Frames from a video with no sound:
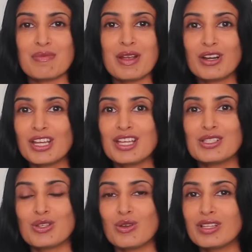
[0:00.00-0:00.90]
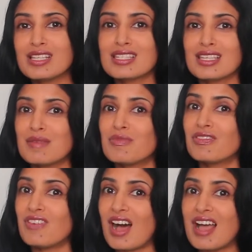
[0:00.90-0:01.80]
Americans only sleep
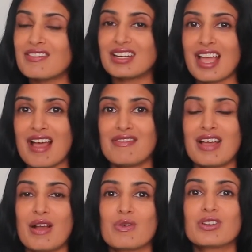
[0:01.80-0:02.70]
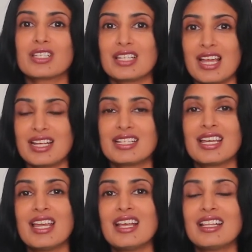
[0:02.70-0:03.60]
5.5 hours a night.
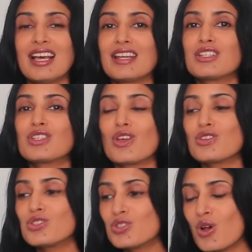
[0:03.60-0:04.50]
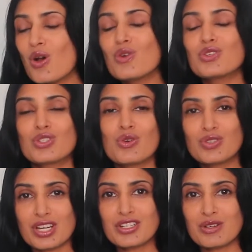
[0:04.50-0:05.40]
That is so
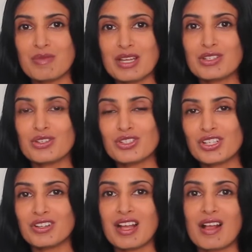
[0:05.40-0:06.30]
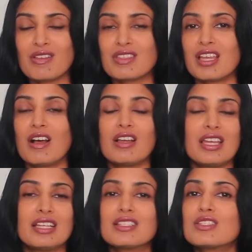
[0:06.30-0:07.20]
detrimental to your health
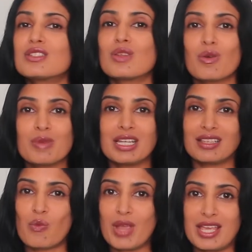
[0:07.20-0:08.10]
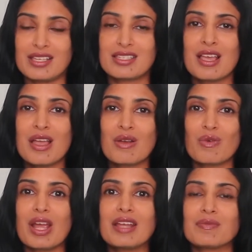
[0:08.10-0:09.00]
in so many ways,
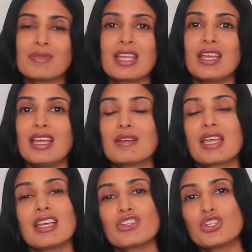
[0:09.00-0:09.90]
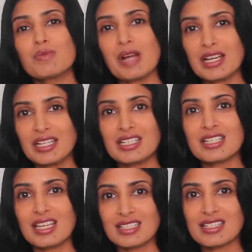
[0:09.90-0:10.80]
right? It kicks your body
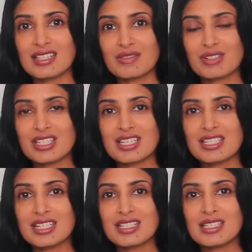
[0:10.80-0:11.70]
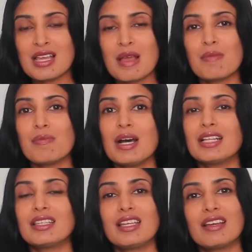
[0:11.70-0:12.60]
into insulin resistance.
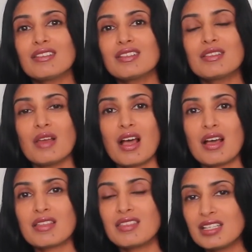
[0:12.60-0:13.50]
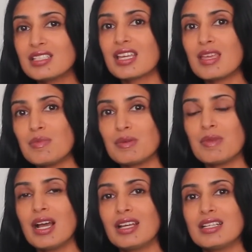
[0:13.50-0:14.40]
But the other thing to keep in
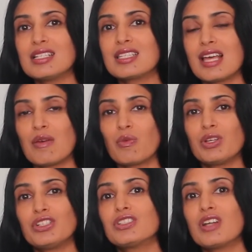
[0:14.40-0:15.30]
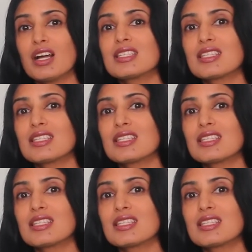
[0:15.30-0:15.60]
mind is that when you're not